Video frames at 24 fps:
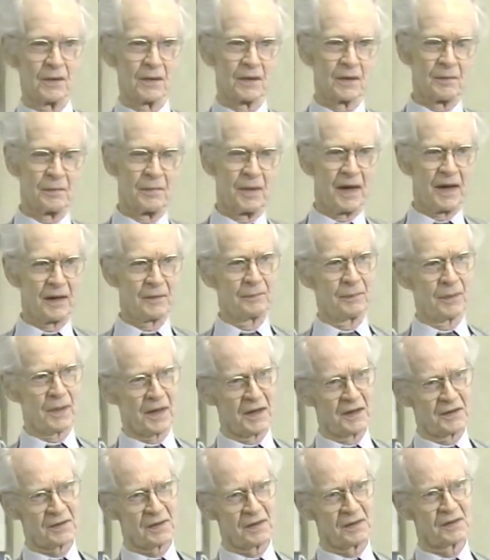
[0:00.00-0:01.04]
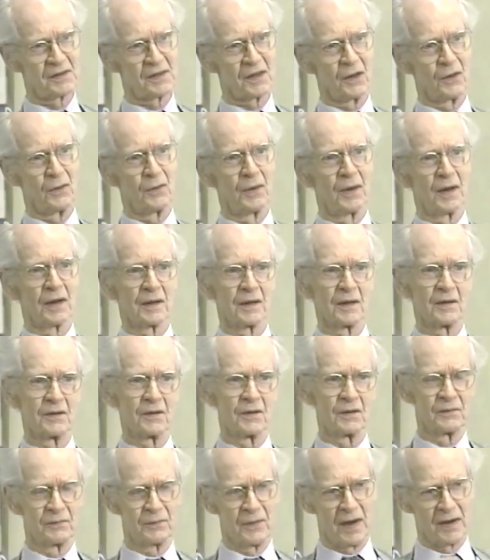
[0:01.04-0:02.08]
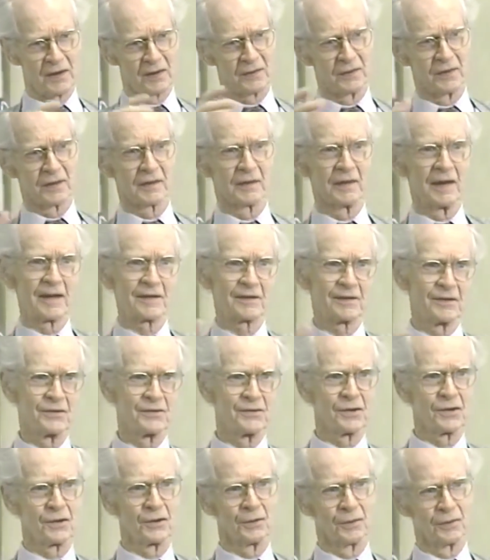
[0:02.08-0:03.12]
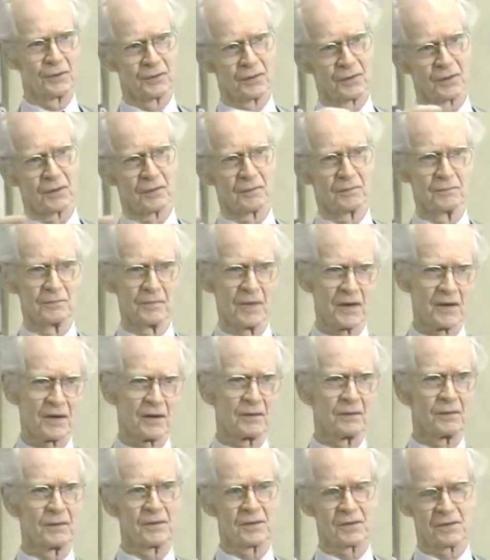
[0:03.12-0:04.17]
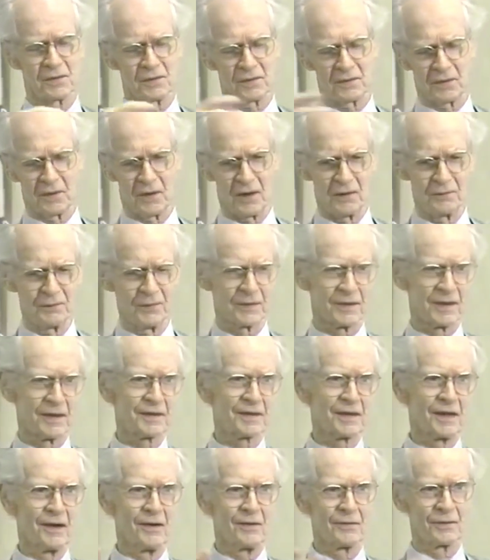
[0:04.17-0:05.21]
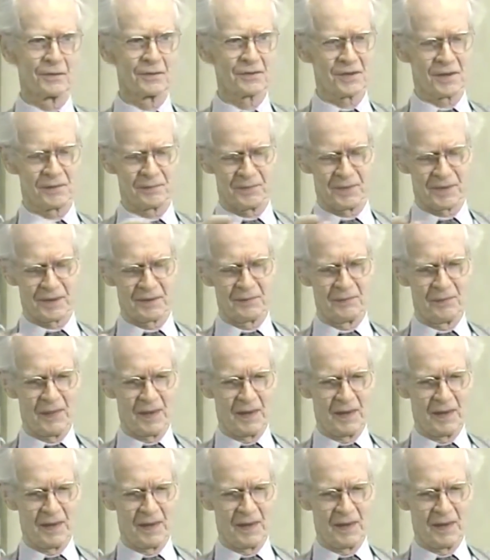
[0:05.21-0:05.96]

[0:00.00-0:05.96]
in a bad place and so on, and your father neglected you and your mother was off on the town or something.